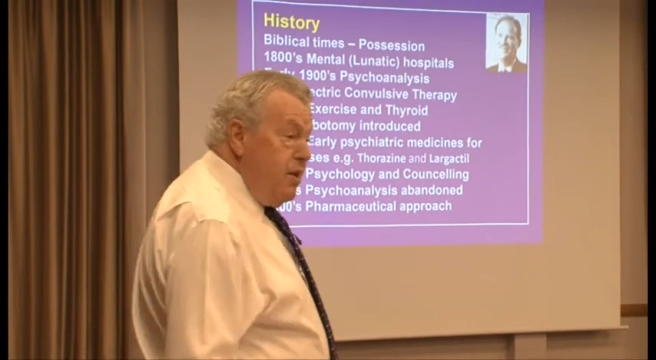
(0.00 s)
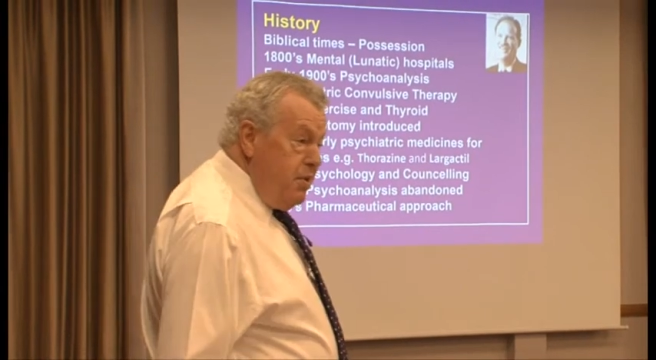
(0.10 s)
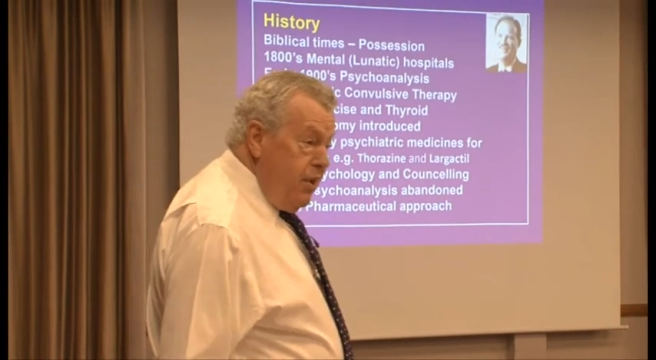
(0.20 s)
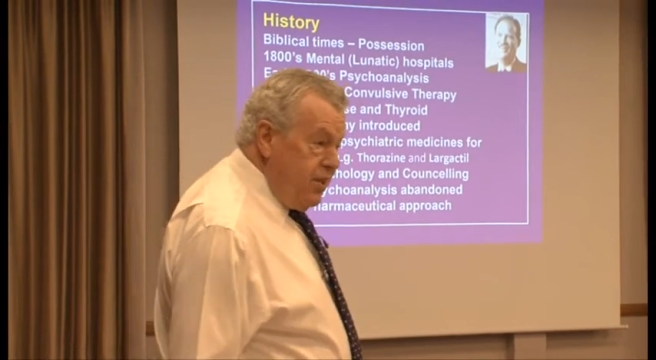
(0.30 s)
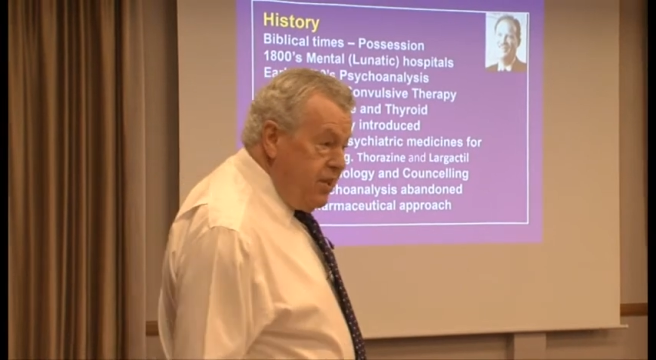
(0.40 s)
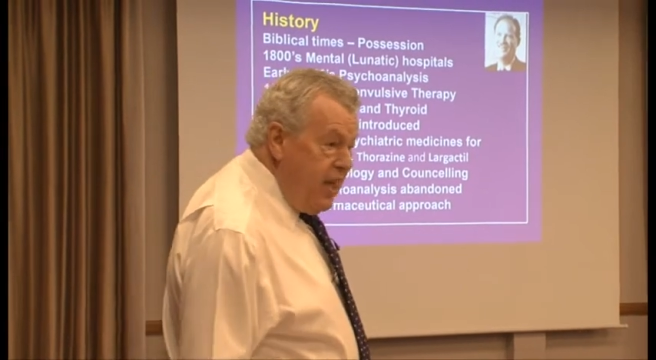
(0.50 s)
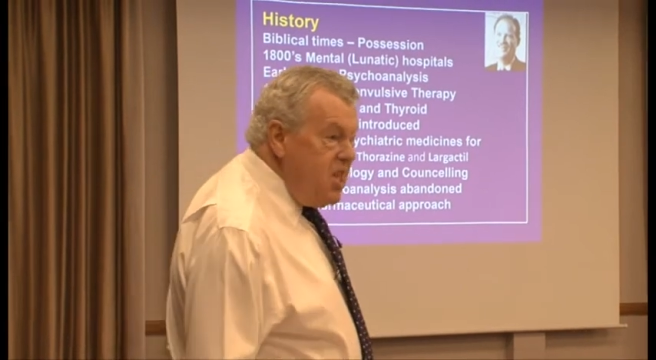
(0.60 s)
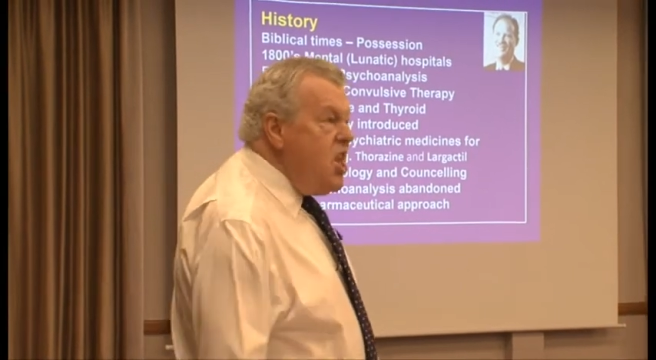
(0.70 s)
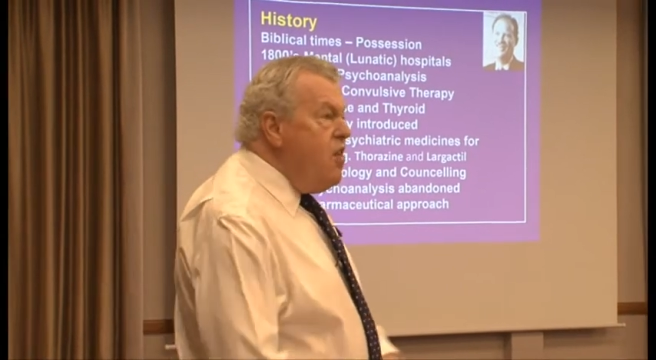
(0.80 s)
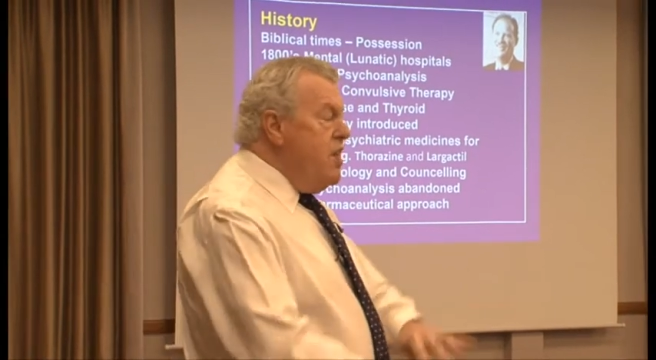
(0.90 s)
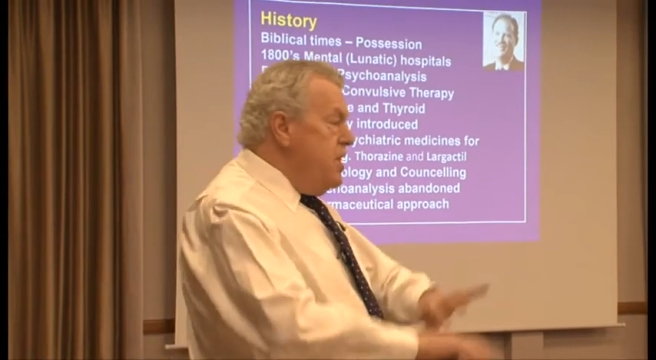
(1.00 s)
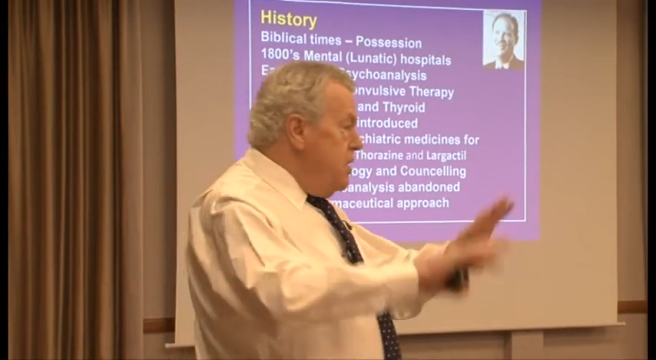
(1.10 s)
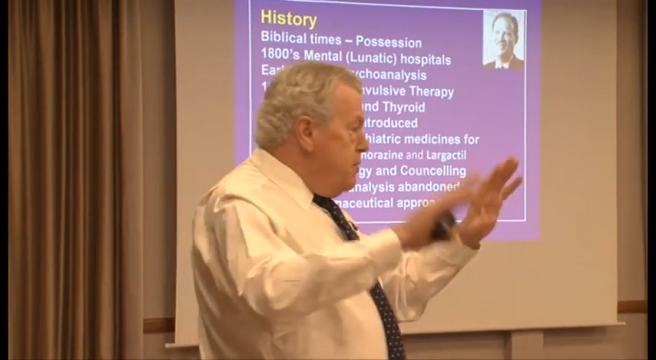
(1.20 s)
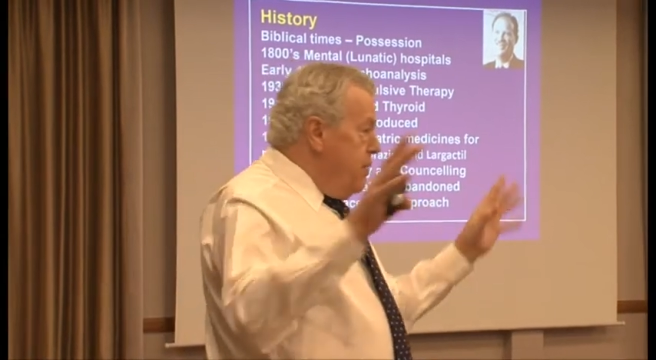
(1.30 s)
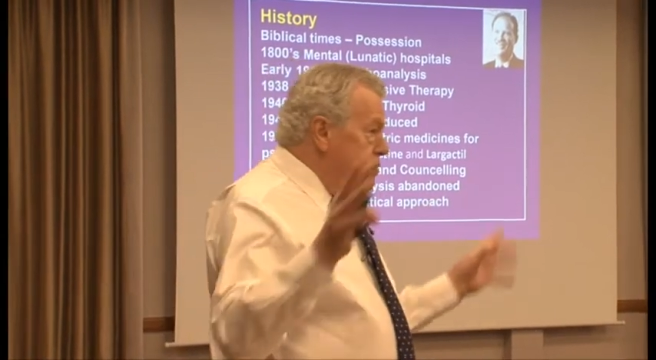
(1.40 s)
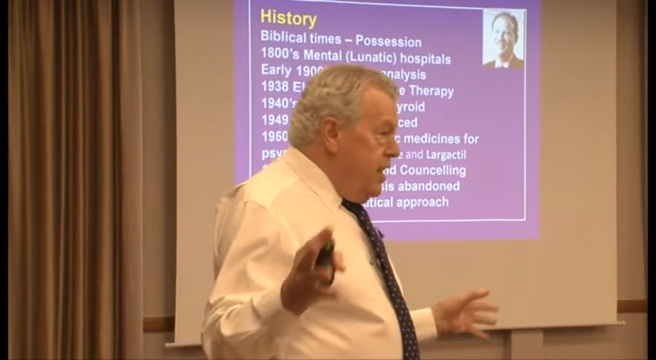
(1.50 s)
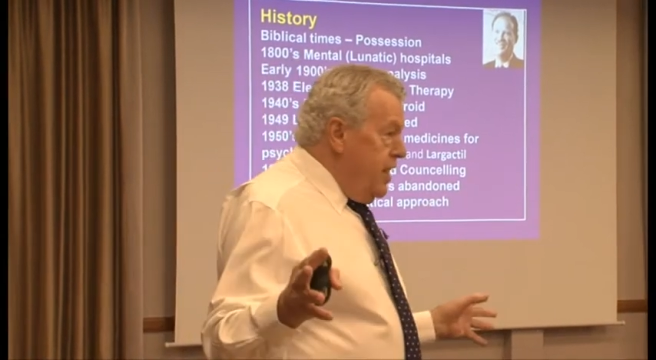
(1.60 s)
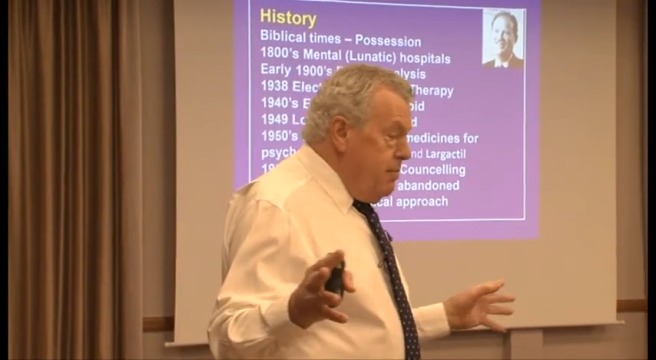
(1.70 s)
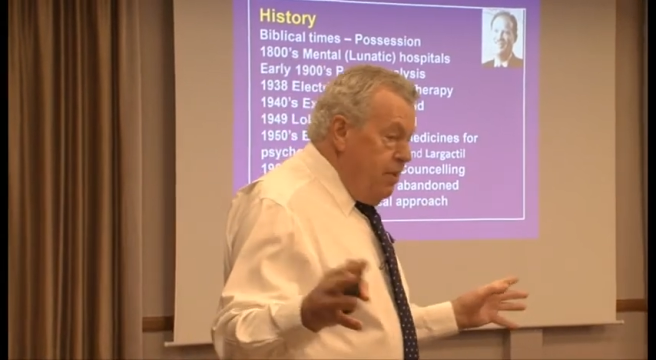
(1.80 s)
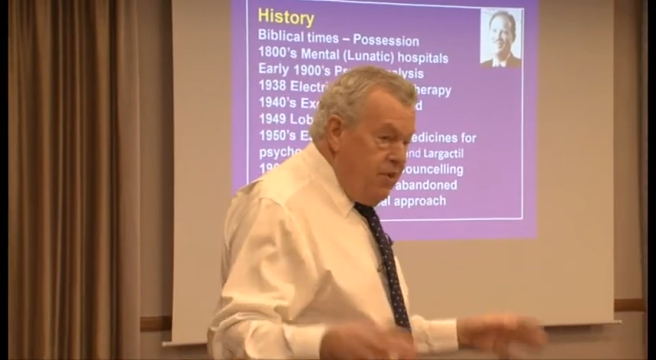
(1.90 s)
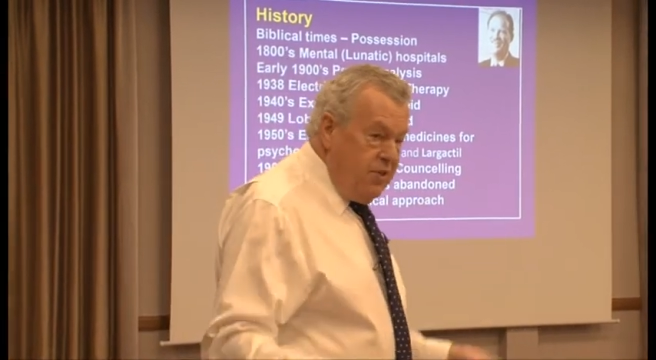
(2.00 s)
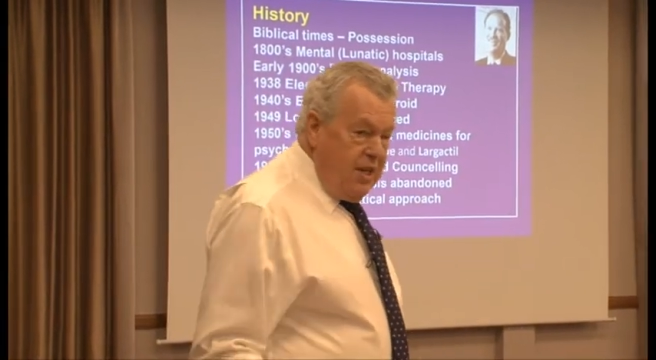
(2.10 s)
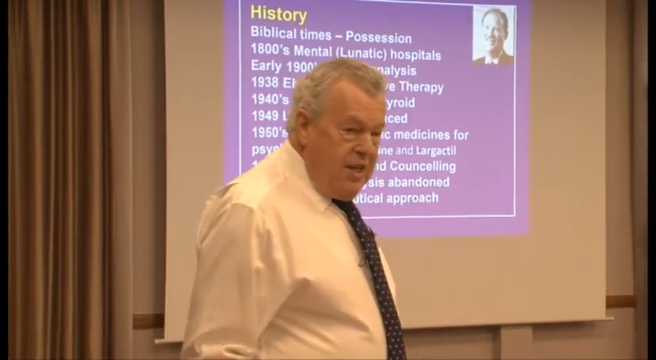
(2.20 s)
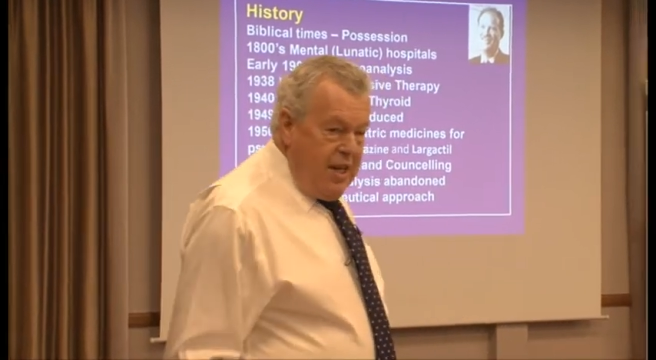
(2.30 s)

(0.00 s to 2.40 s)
worked. They had no idea about brain chemicals.